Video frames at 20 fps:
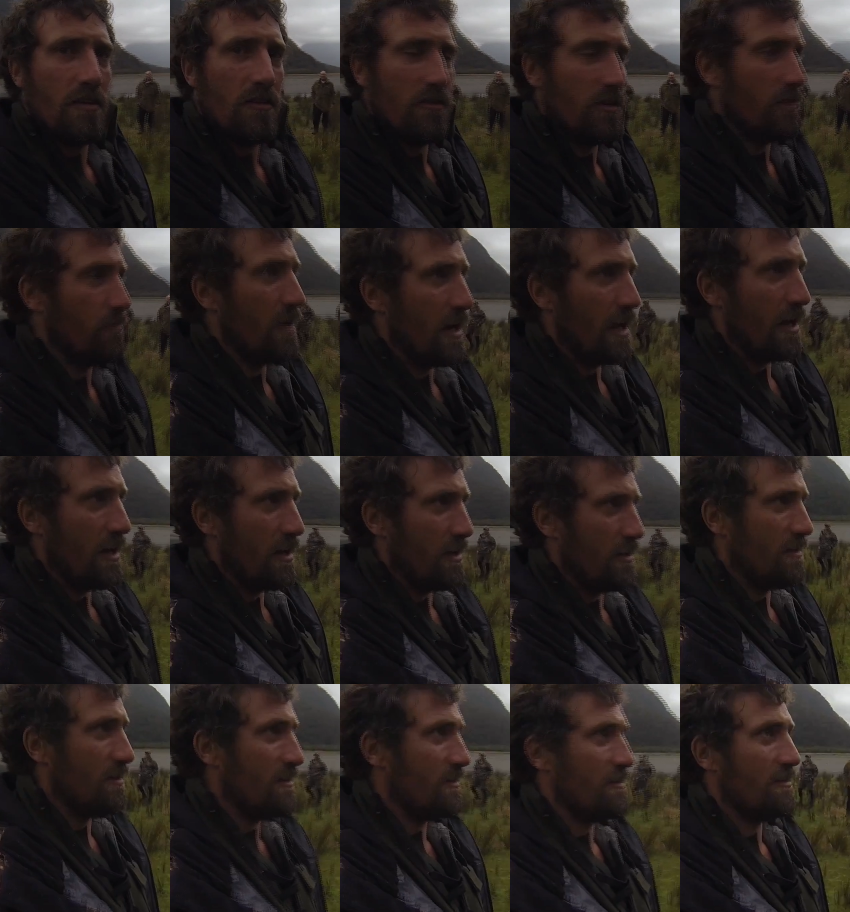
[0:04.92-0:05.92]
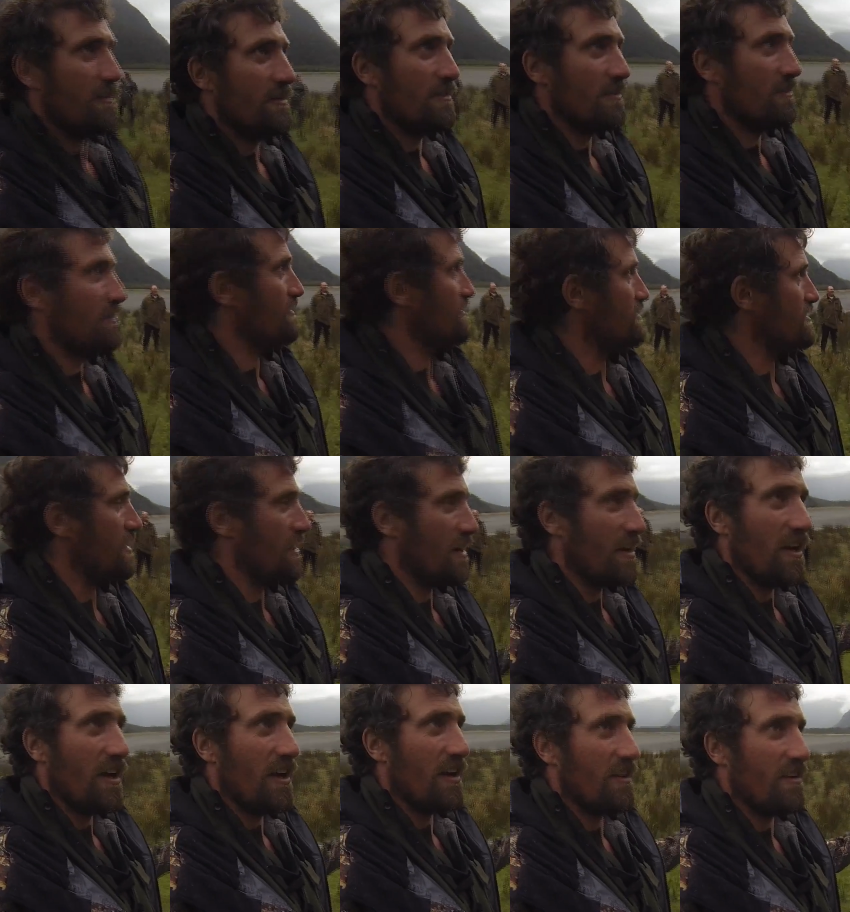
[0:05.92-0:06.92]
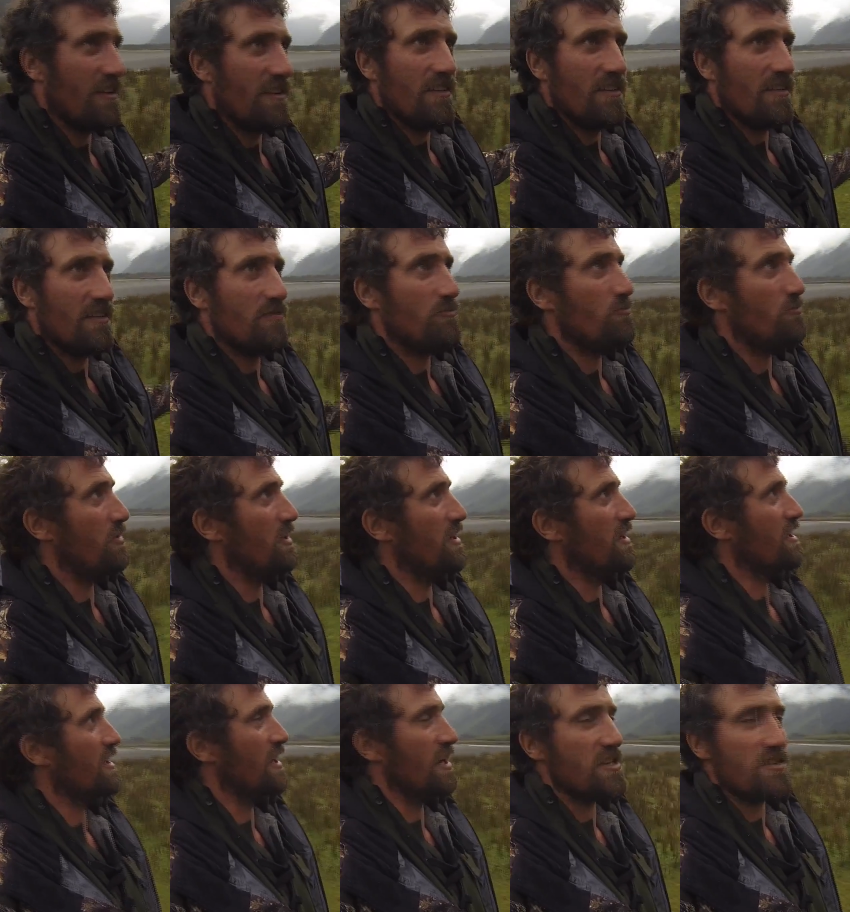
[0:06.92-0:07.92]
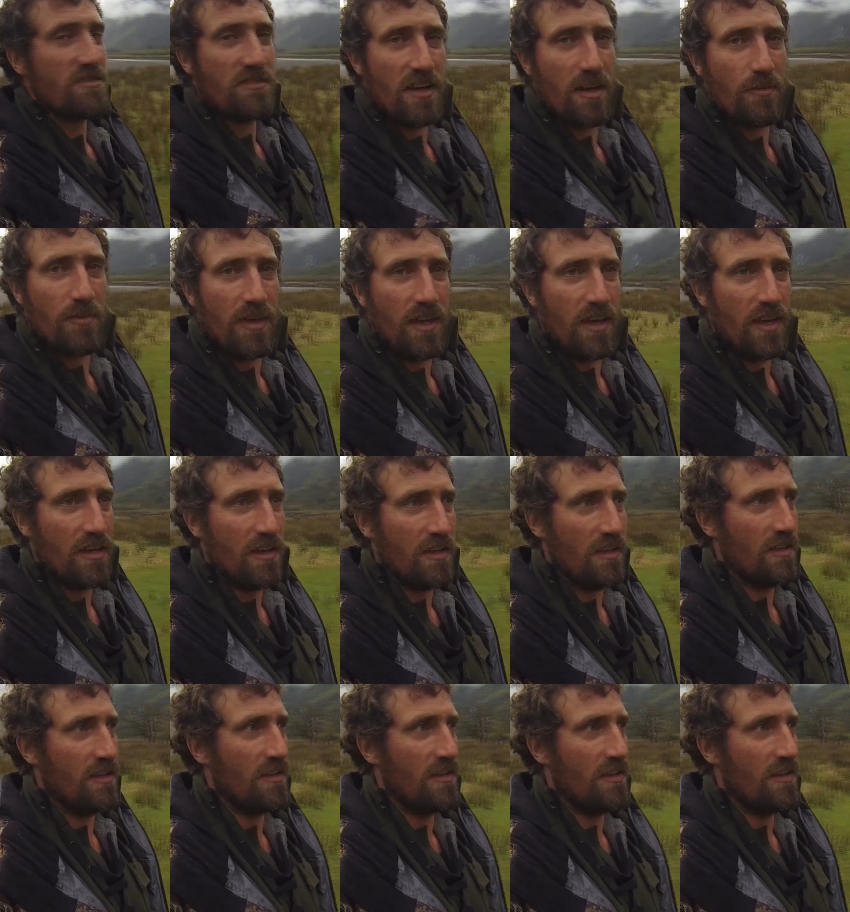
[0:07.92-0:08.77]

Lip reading: We made it. Check it out. It's big country up here.